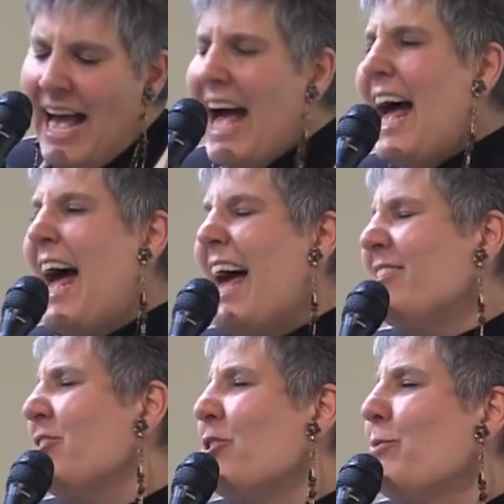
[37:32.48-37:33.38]
and
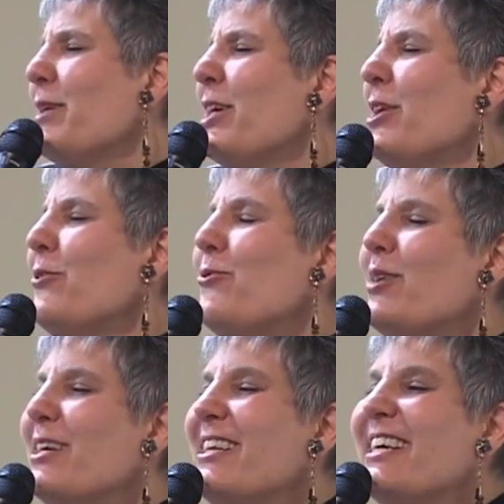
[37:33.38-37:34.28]
to be
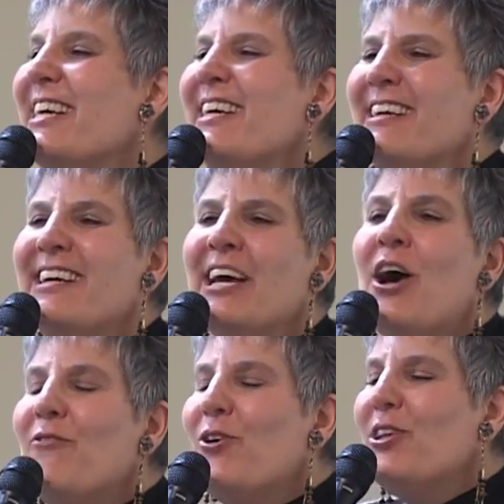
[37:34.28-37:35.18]
willing
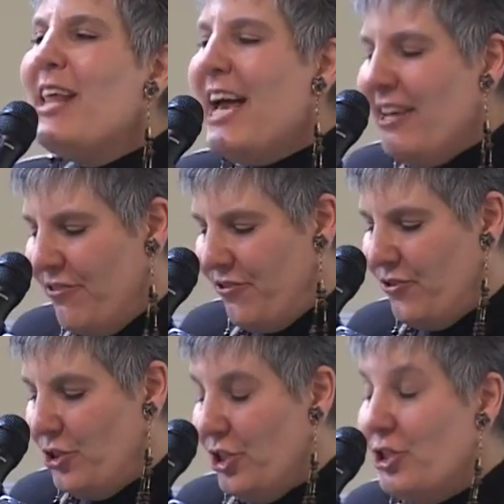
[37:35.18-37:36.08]
for
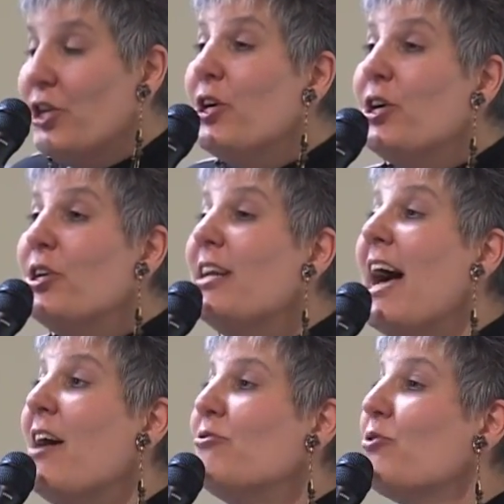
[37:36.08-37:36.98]
life to turn
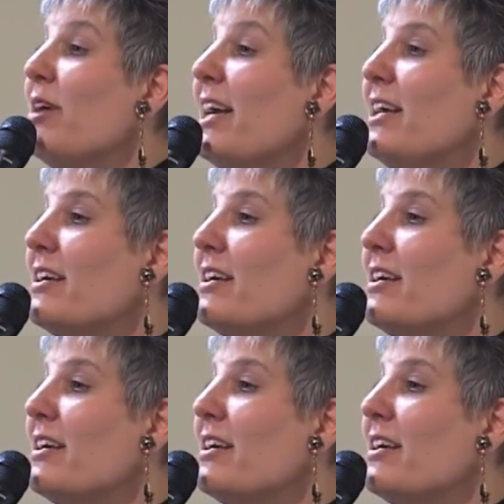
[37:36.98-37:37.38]
out great.